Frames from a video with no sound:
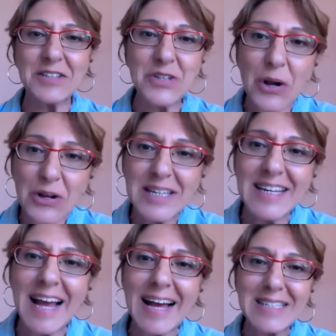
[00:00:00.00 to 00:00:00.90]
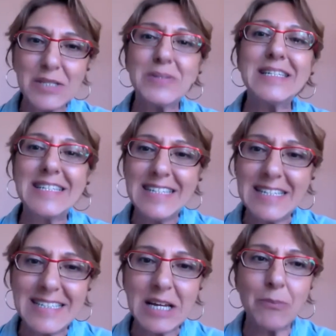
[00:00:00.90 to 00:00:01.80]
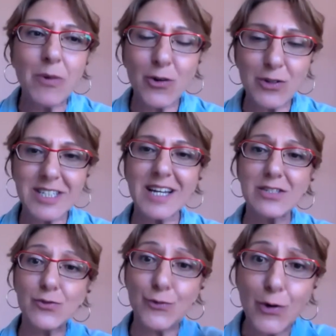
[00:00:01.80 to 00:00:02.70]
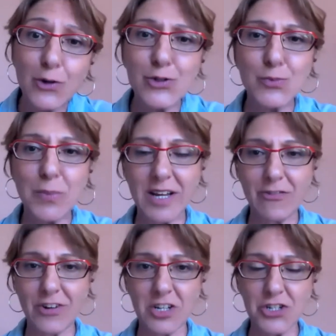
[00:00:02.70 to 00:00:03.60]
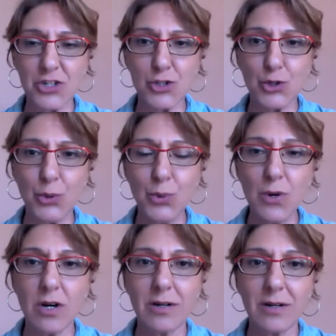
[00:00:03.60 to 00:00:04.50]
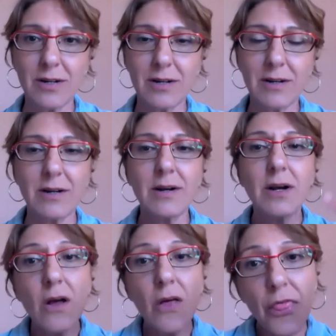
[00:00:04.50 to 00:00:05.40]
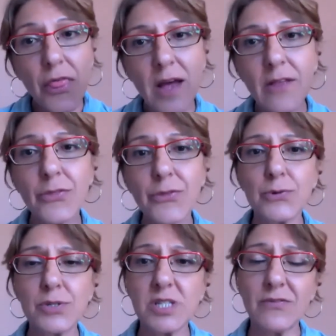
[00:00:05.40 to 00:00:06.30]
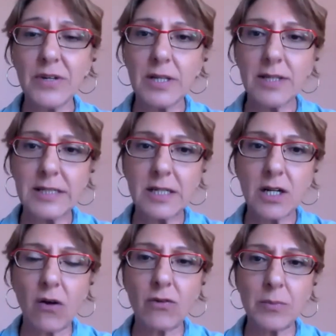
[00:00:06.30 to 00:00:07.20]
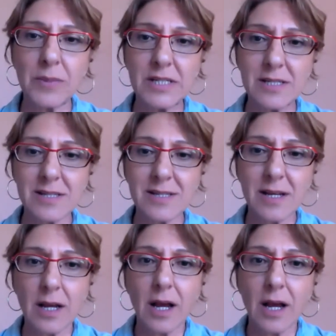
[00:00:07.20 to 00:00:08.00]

Turkey has been de-democratized first by a fascist coup, then through civilian governments